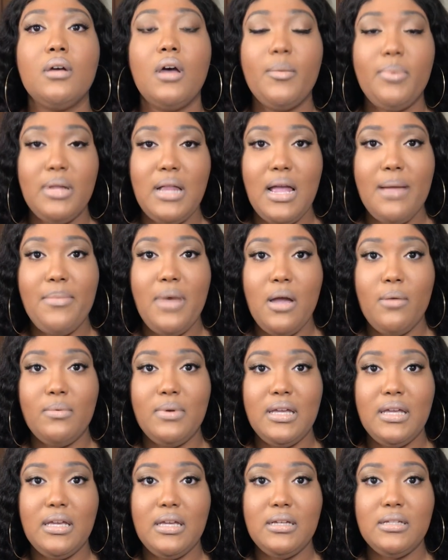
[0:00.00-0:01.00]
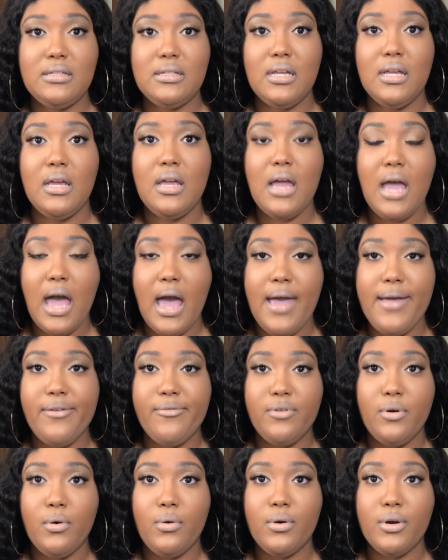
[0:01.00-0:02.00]
apply my wigs, I
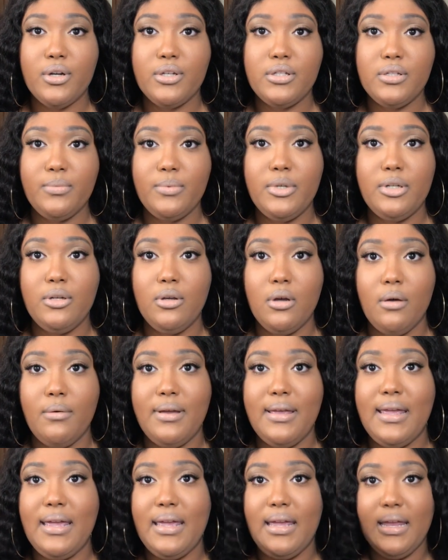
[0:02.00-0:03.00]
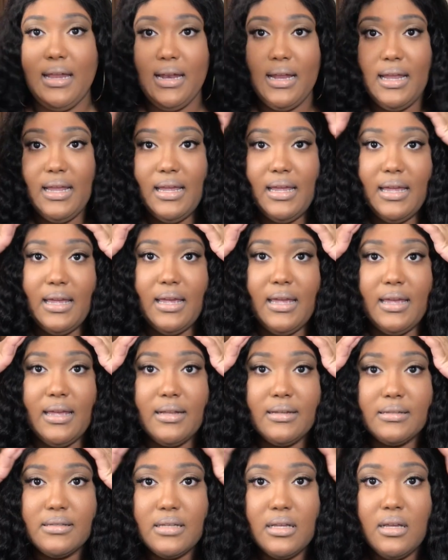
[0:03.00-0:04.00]
of course would go ahead
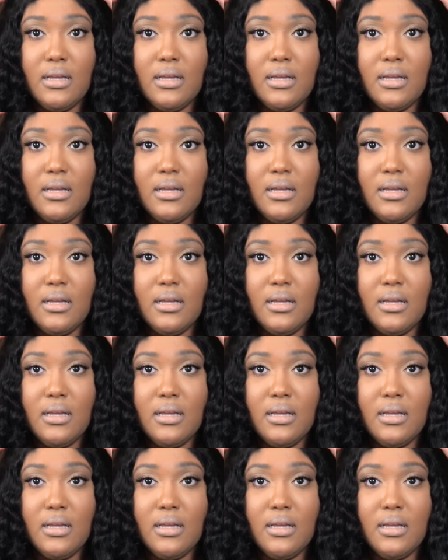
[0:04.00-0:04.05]
and